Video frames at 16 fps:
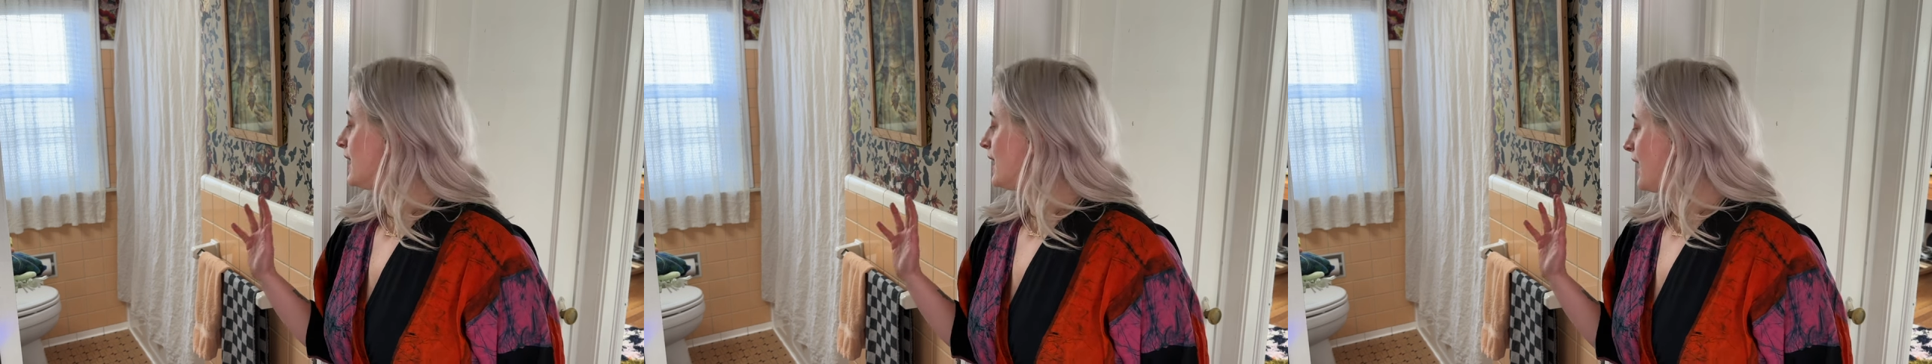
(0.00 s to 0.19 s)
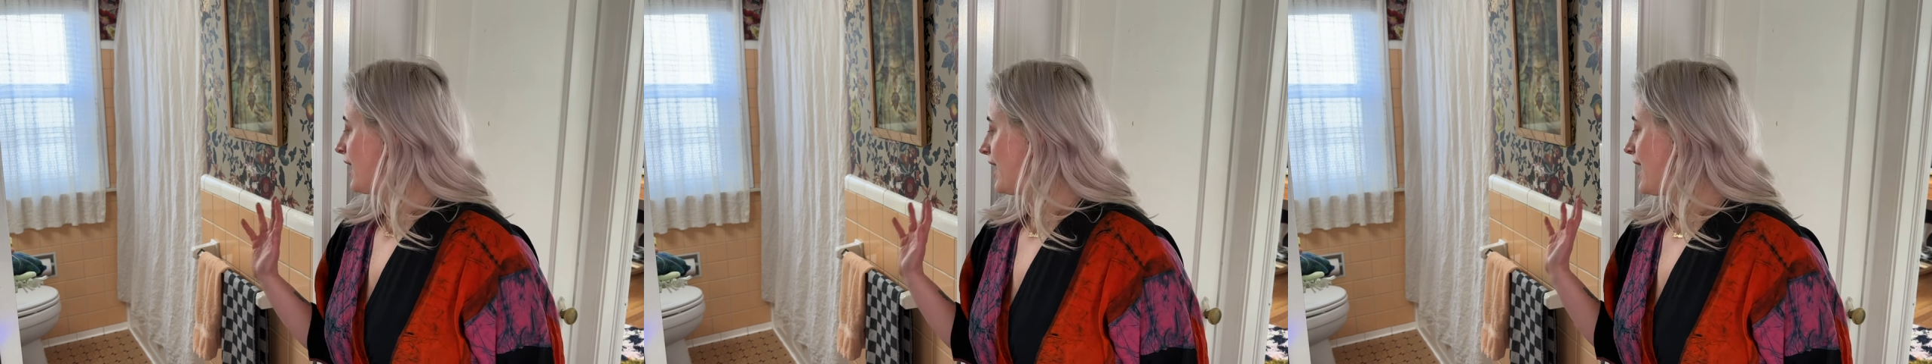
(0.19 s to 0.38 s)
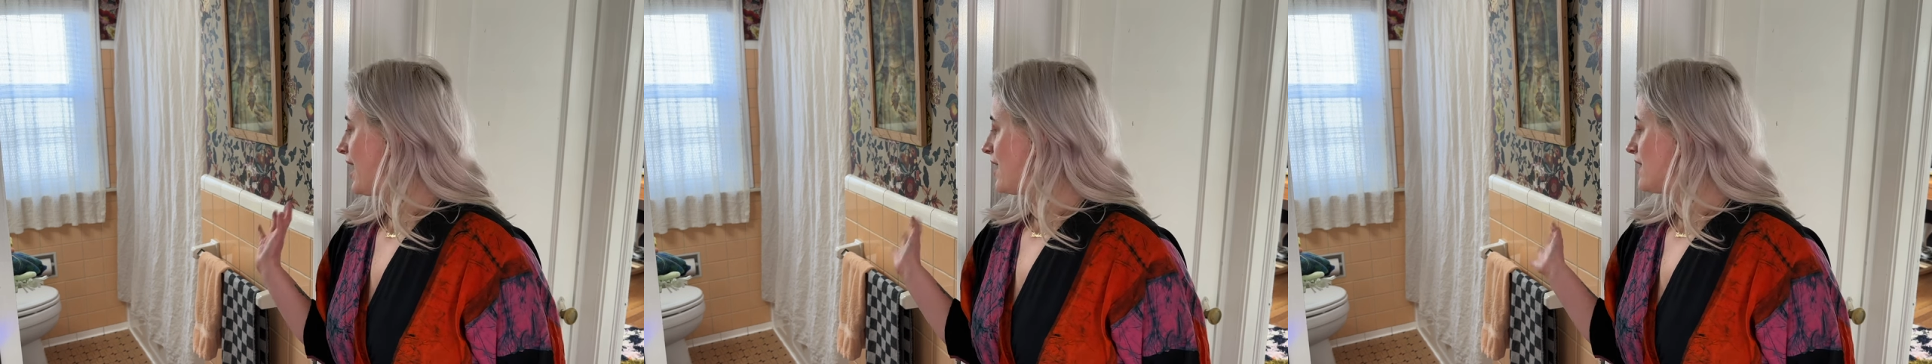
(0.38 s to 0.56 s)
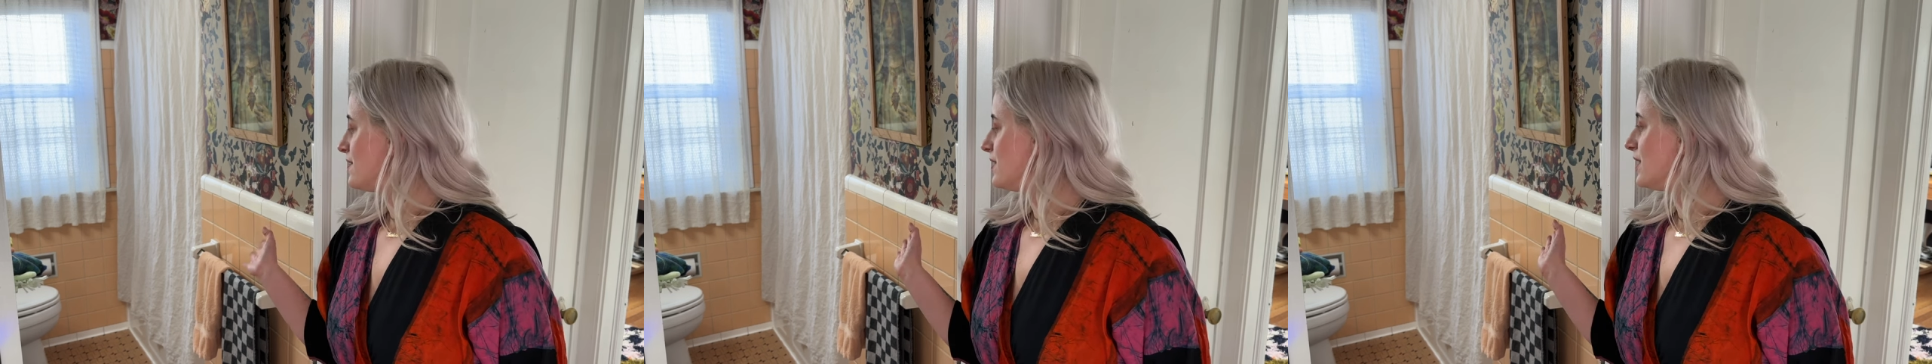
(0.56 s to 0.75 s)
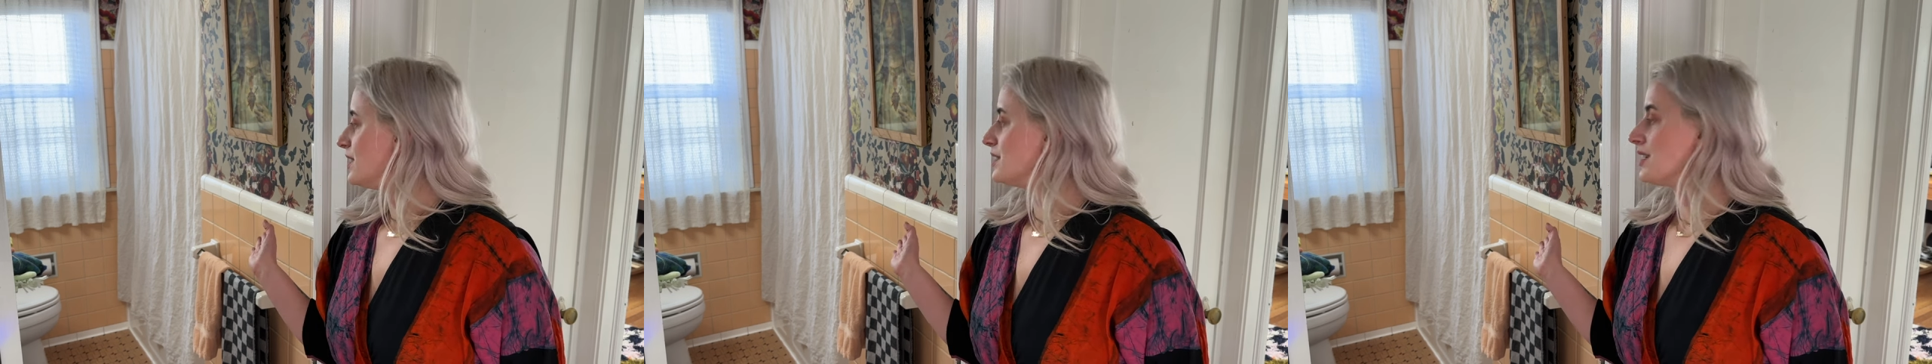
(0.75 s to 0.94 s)
I have
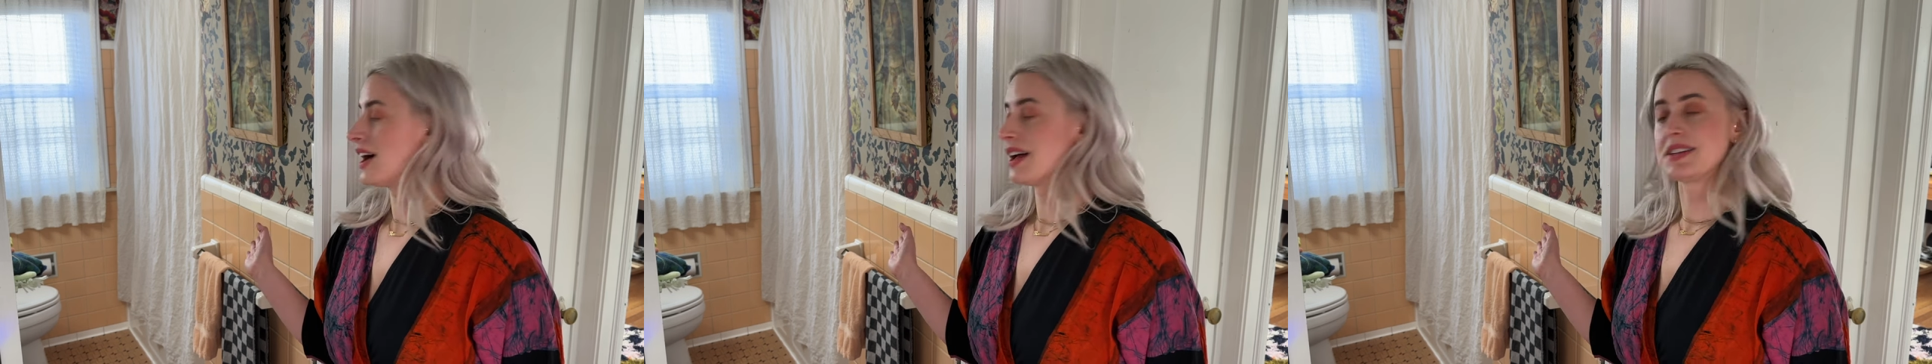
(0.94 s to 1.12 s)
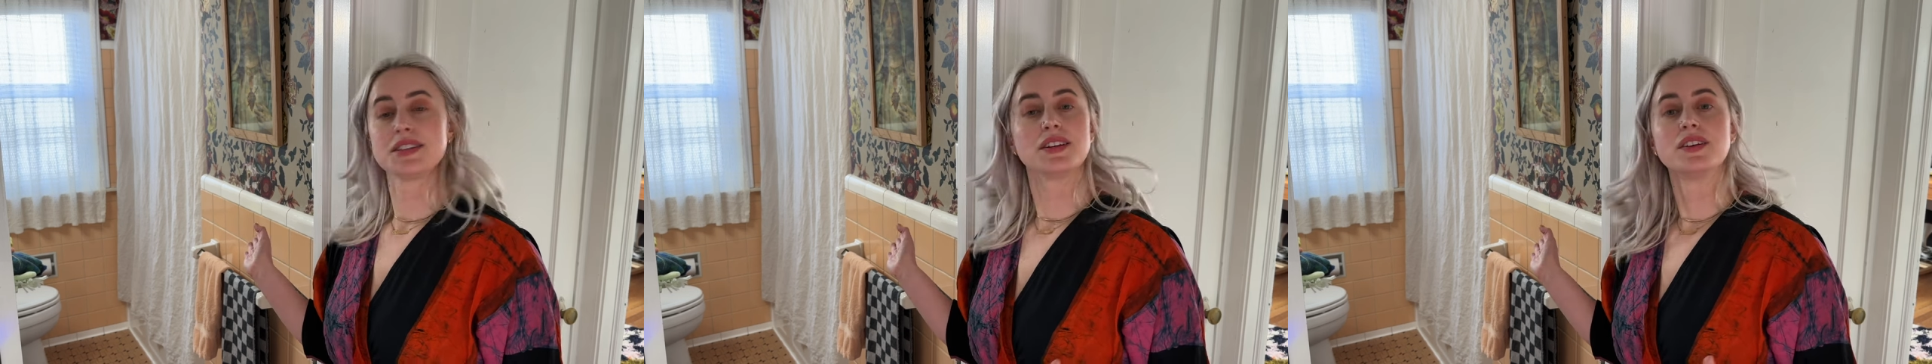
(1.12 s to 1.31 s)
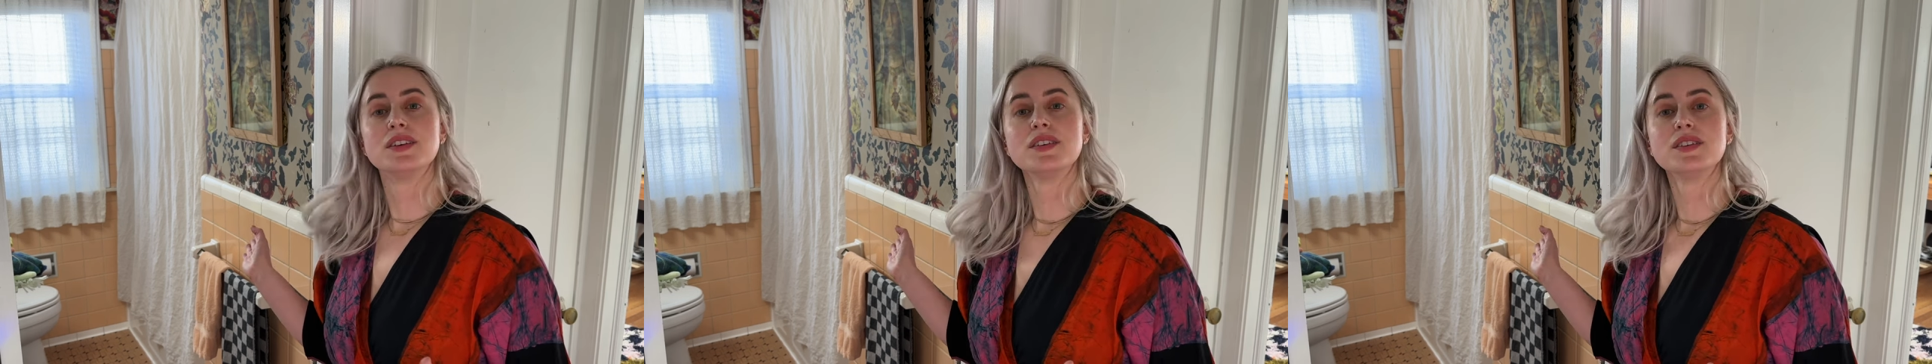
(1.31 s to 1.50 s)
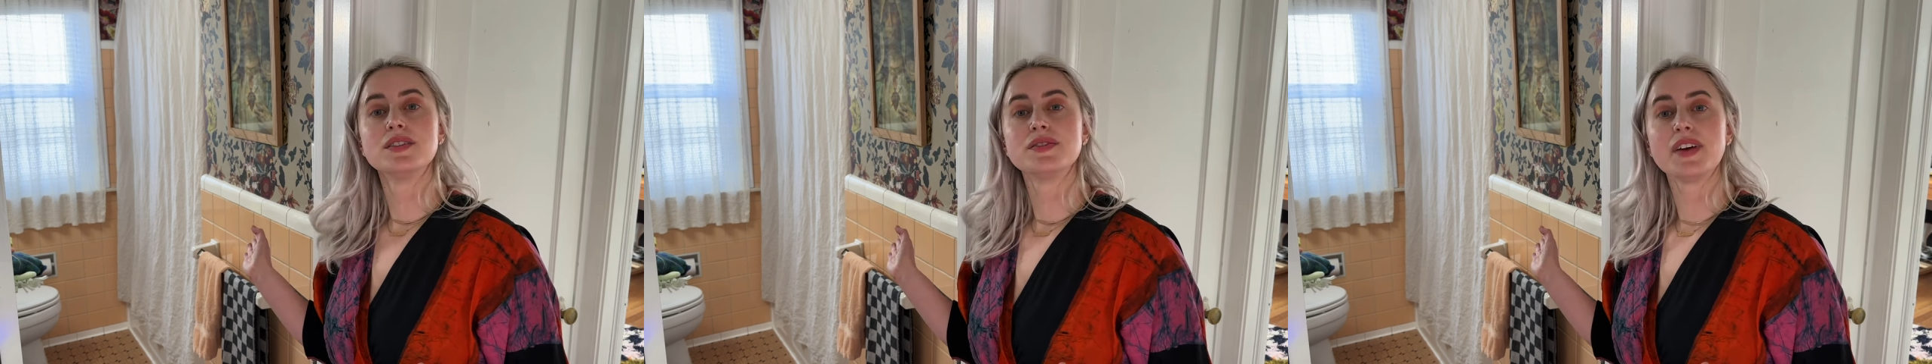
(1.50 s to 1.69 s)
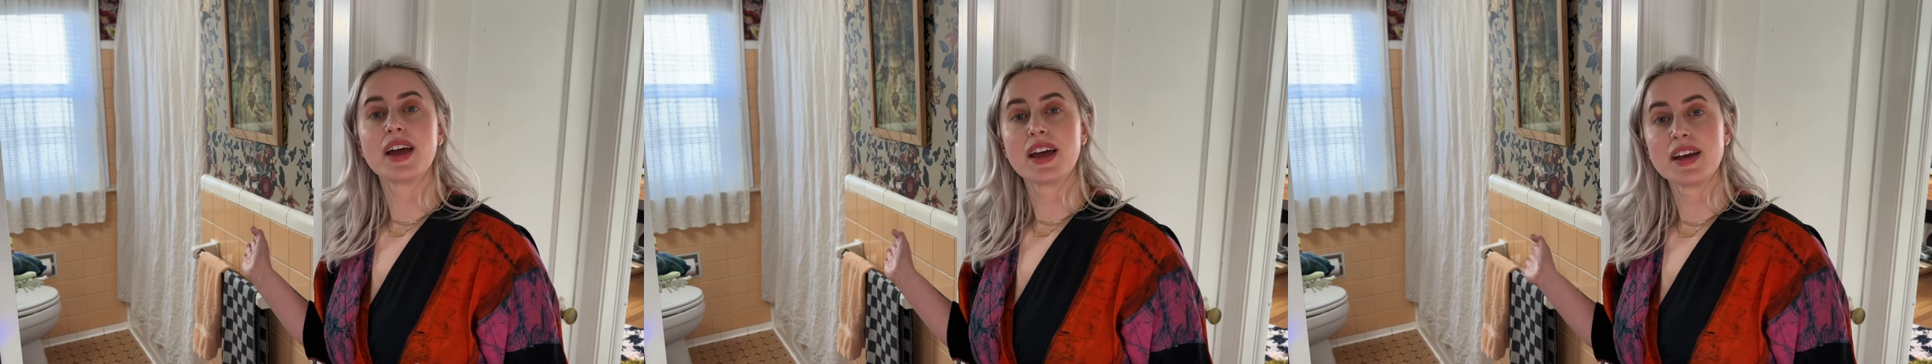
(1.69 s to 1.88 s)
lots of
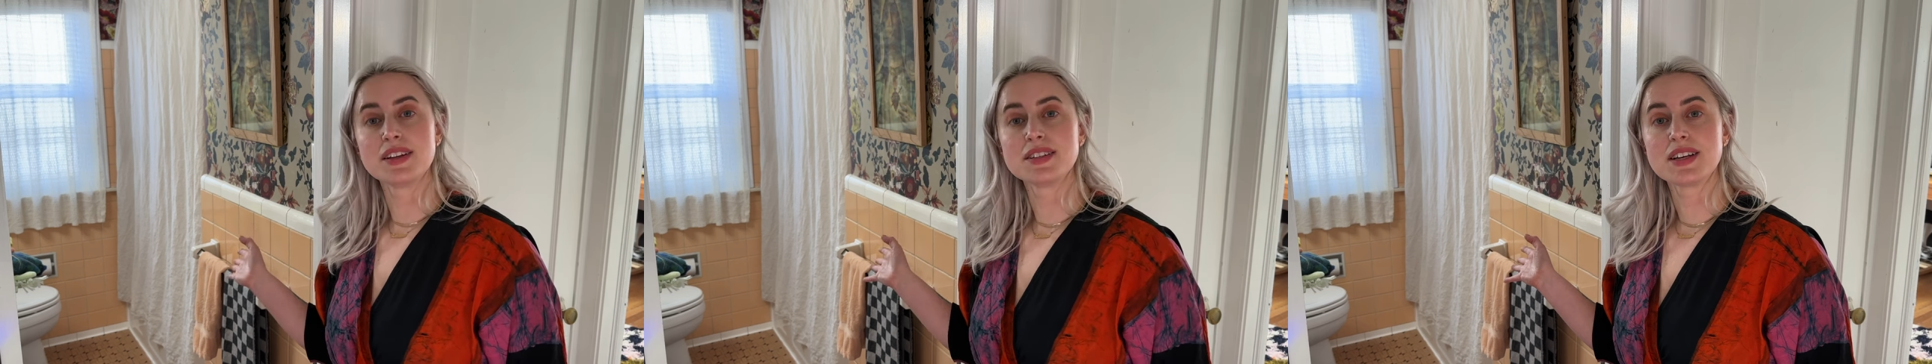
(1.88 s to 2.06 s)
hand